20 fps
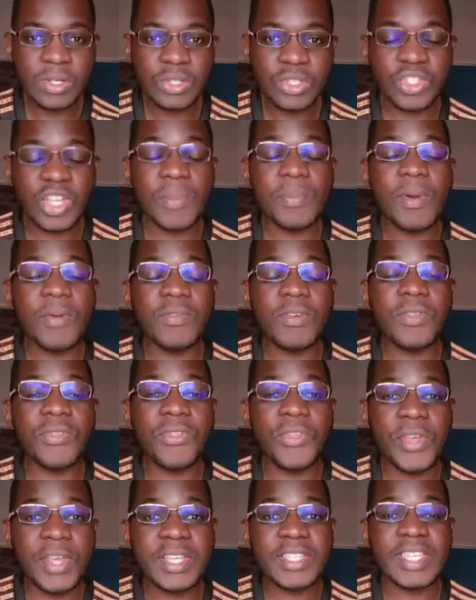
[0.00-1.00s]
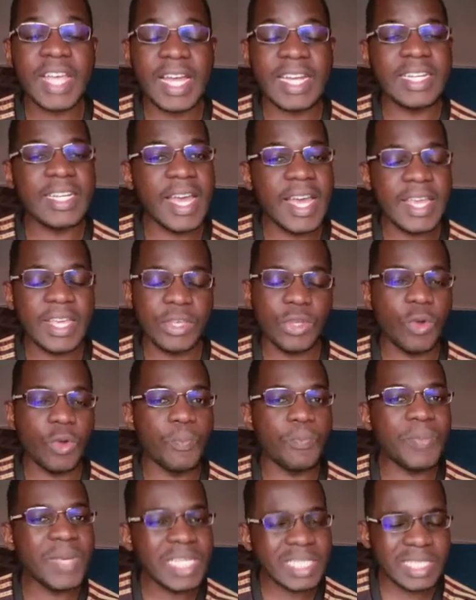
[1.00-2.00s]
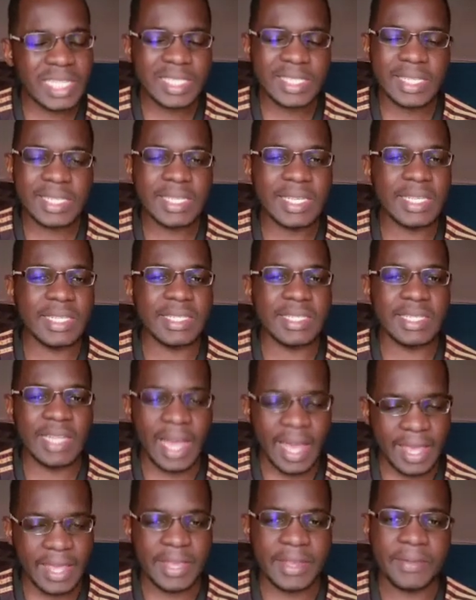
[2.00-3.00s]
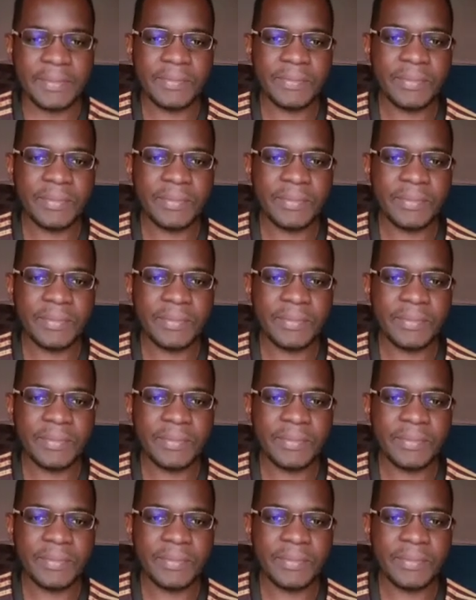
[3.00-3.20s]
Some of you things are dying. Your businesses is dying.